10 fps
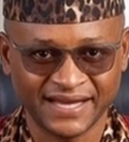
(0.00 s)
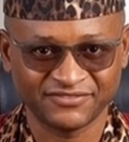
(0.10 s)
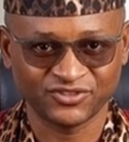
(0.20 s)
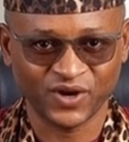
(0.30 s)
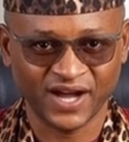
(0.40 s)

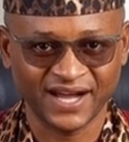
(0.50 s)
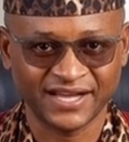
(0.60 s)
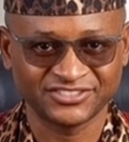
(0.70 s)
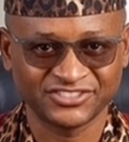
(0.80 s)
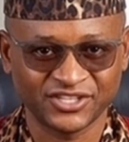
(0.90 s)
If you are
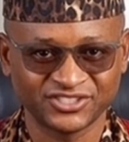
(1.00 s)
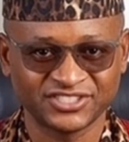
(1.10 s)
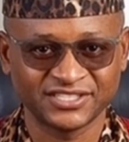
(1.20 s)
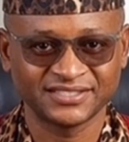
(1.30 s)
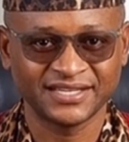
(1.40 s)

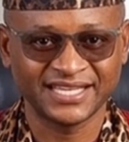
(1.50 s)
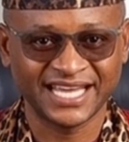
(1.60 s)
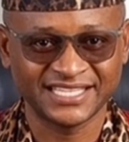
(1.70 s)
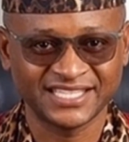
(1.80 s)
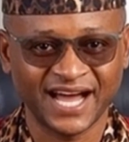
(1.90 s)
uncertain,
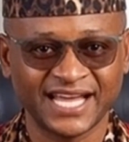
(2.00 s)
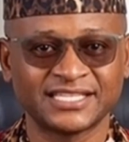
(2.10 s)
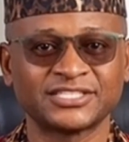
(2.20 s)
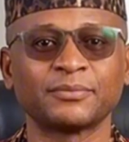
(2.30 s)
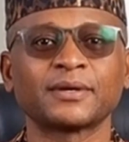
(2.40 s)
get
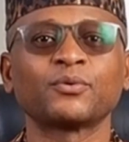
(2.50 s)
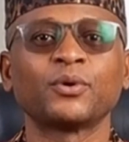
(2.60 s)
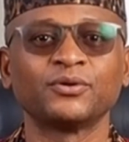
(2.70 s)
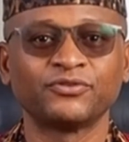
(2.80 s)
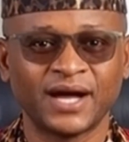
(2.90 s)
guidance before
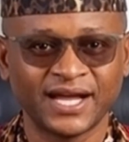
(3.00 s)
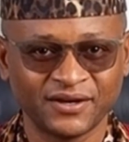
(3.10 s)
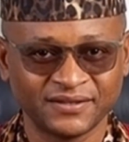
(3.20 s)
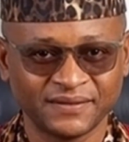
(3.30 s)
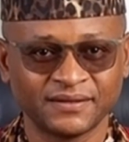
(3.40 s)
you
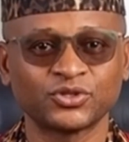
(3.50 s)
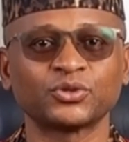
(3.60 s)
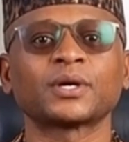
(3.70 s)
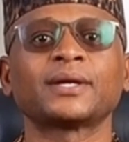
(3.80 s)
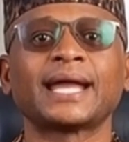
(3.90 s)
file.
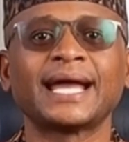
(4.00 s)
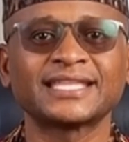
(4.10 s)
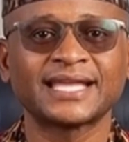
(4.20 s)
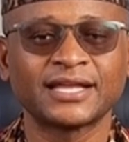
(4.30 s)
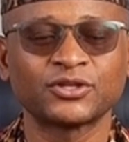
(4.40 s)
Do not
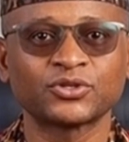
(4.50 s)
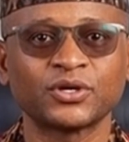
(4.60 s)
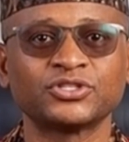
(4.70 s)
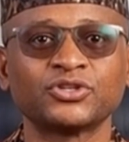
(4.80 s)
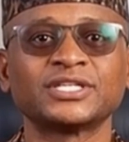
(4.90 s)
guess and do
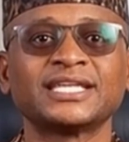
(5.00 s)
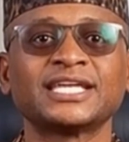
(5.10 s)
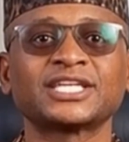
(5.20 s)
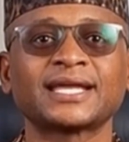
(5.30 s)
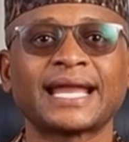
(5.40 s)
not
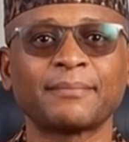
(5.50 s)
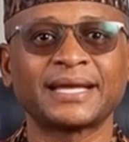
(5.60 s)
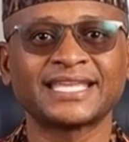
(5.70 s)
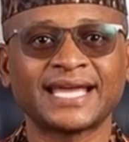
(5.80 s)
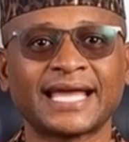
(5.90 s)
strategically
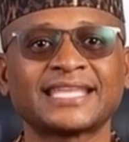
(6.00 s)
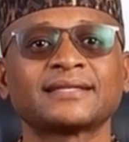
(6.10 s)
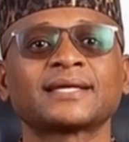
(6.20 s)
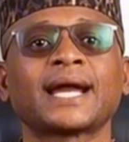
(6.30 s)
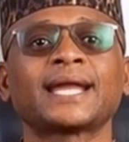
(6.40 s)

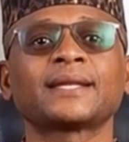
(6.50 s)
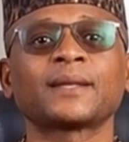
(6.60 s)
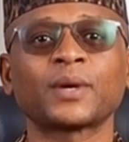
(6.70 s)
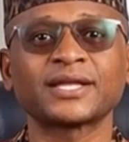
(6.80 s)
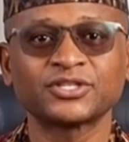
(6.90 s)
misclassify.
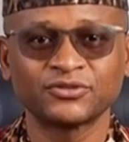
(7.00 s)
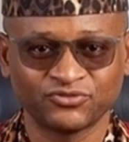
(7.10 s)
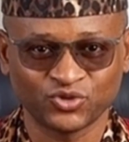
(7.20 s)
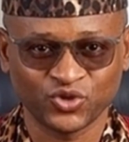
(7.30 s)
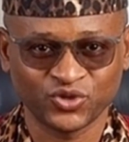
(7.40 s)
Question
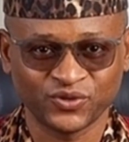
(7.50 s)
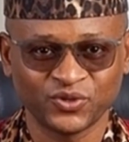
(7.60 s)
4.